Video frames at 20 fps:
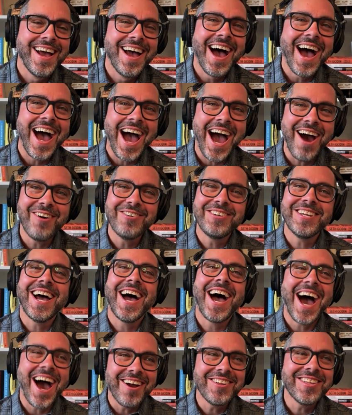How
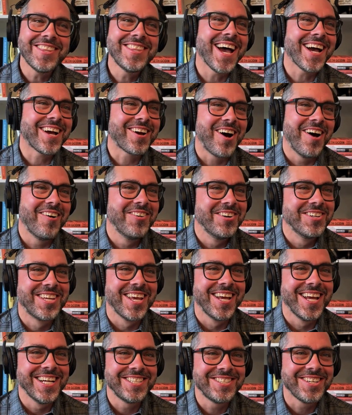did that
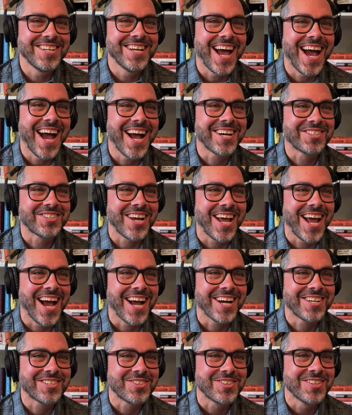conversation
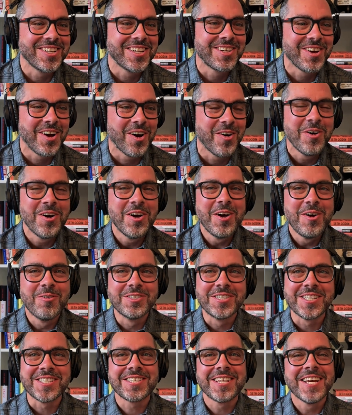actually go?
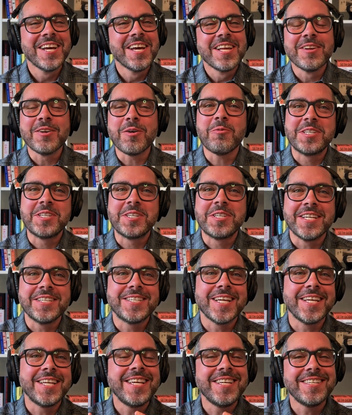Was this?
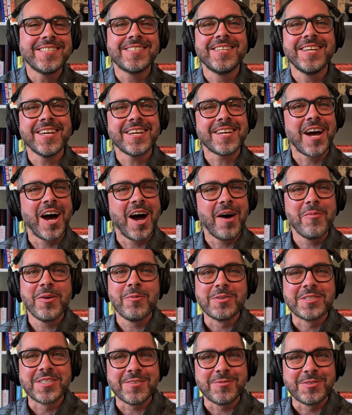Did he see it coming?
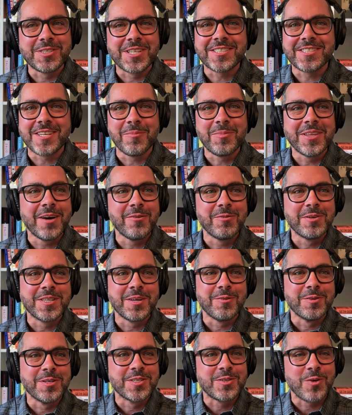Was this something that
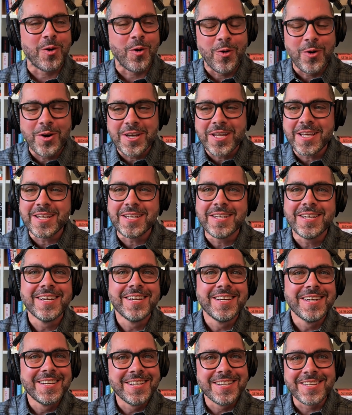was already
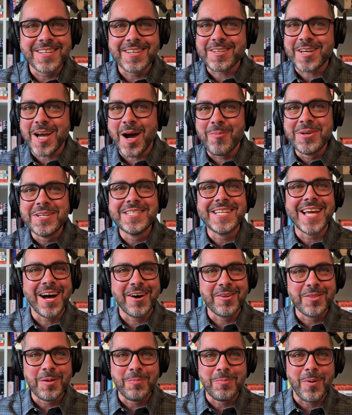coming
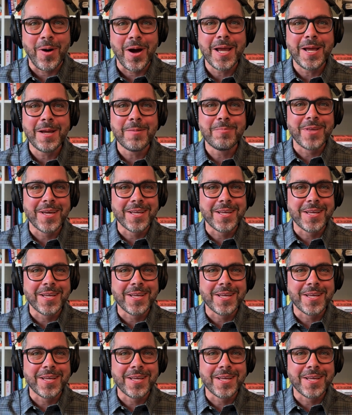down the pipe,